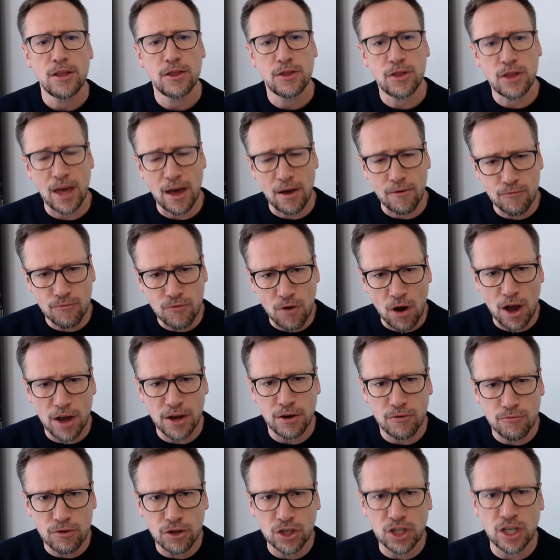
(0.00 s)
that Ryan
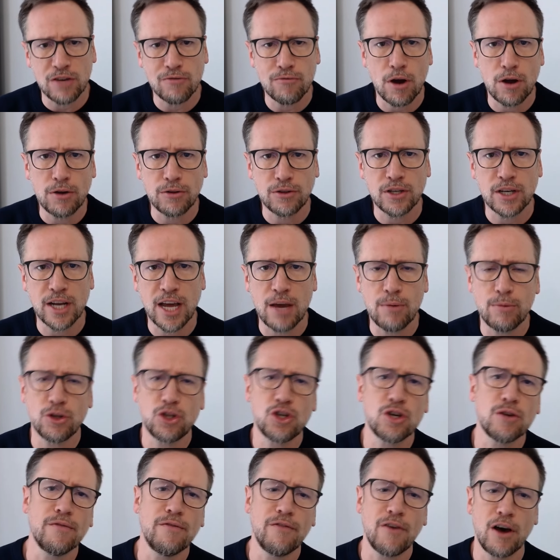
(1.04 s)
originally wrote today, which you
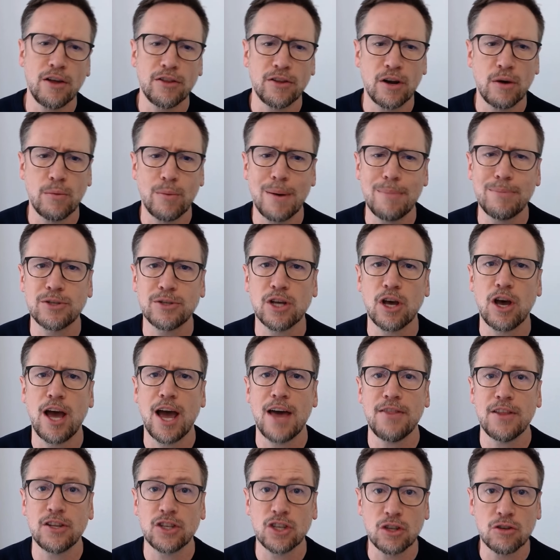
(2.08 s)
can find on our website,
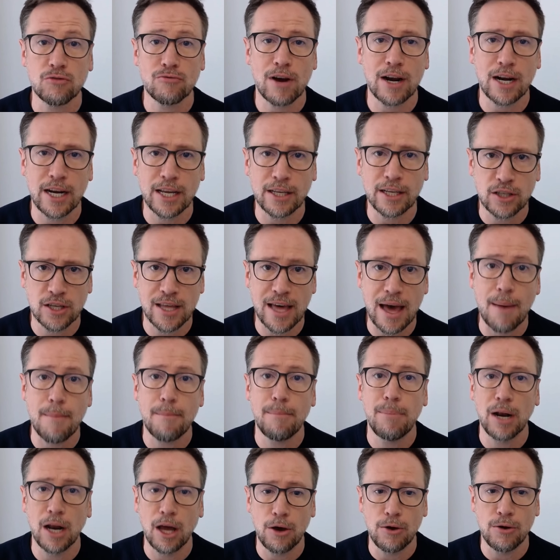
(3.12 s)
and there's a direct link to that
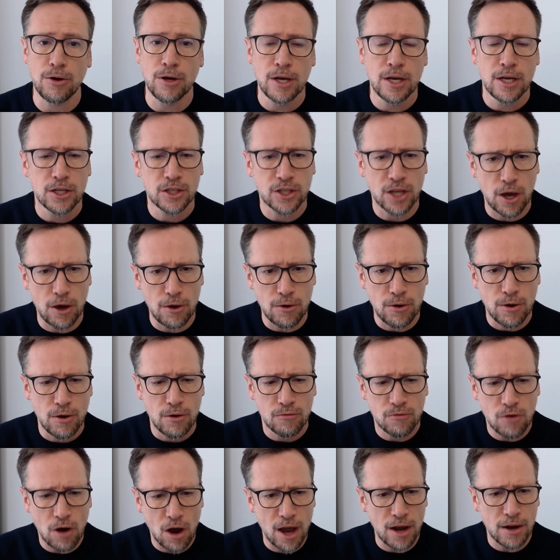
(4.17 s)
below. So,
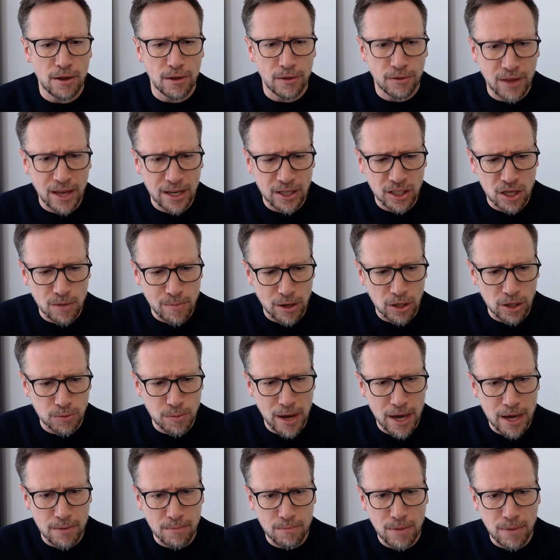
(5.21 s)
Ryan, thanks so much,
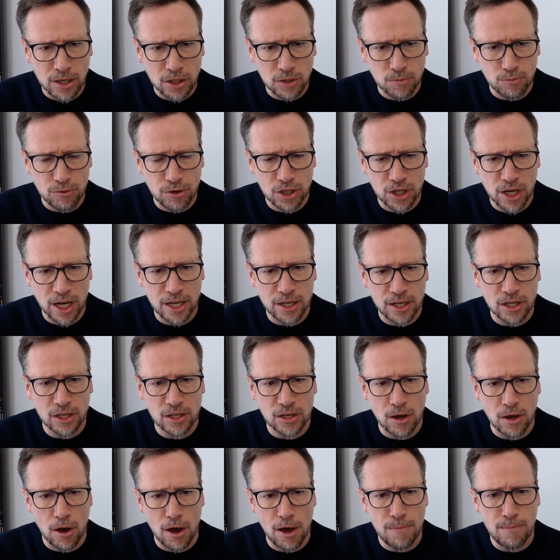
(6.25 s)
mate. Much appreciate your
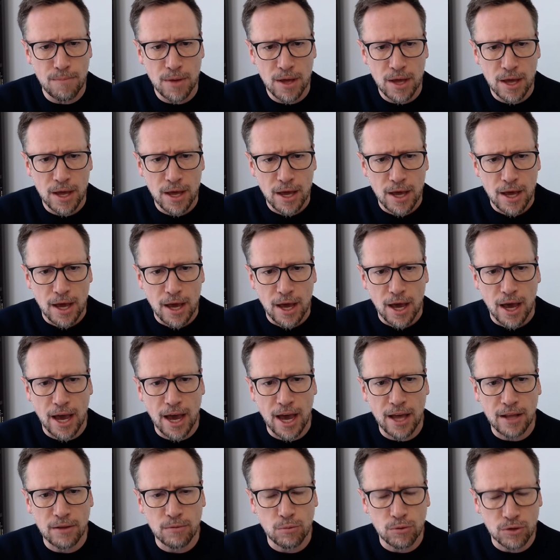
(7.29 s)
time,
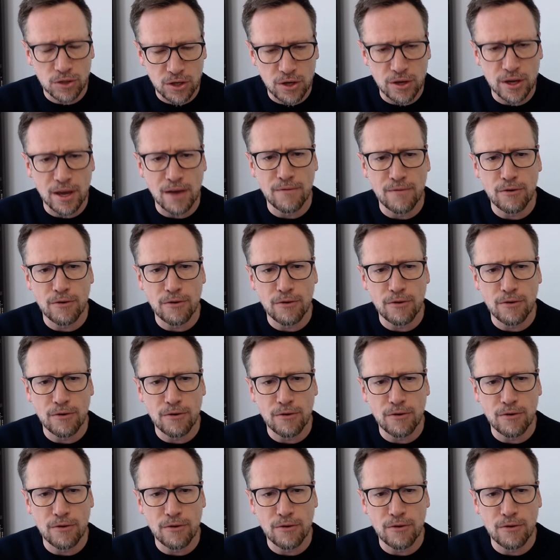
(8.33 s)
and we'll see you again